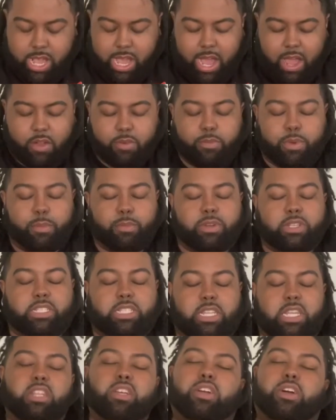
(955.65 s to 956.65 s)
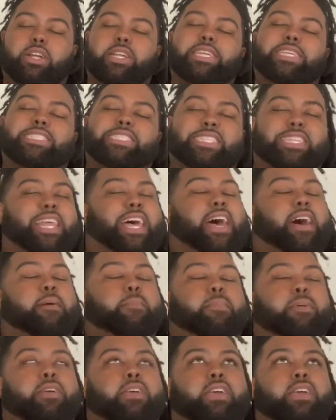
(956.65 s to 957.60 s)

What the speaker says: I remember sitting on his lap